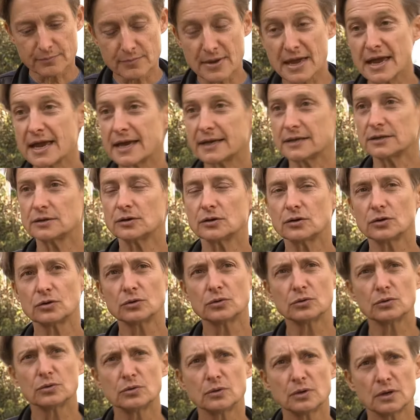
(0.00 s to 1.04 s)
Maine
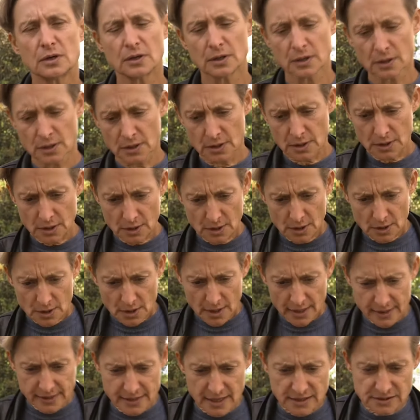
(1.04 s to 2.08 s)
who, I
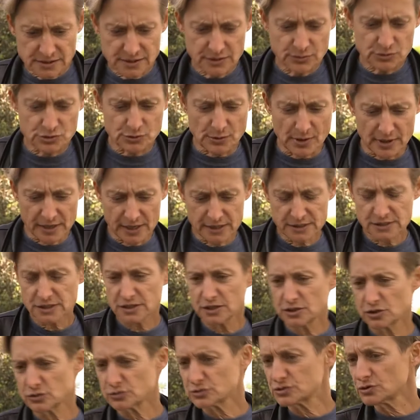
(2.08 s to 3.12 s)
guess he was around 18
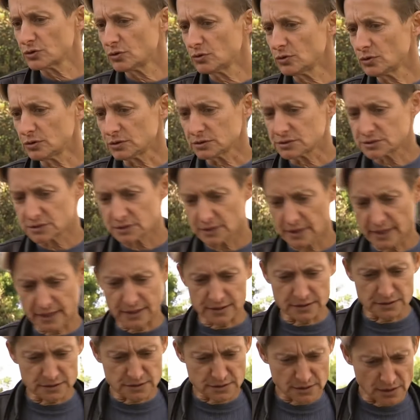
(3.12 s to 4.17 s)
years old,
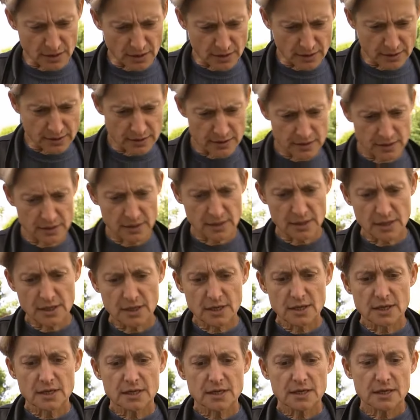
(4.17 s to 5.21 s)
and
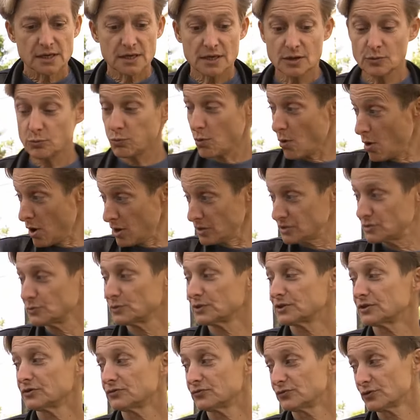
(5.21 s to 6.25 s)
he walked
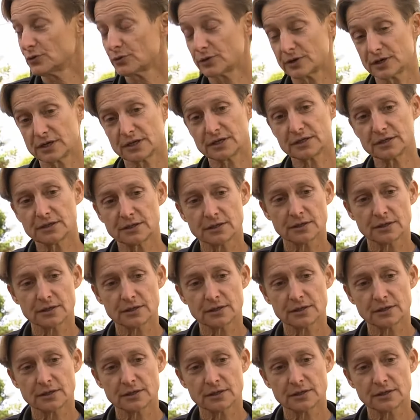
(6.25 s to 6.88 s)
with a very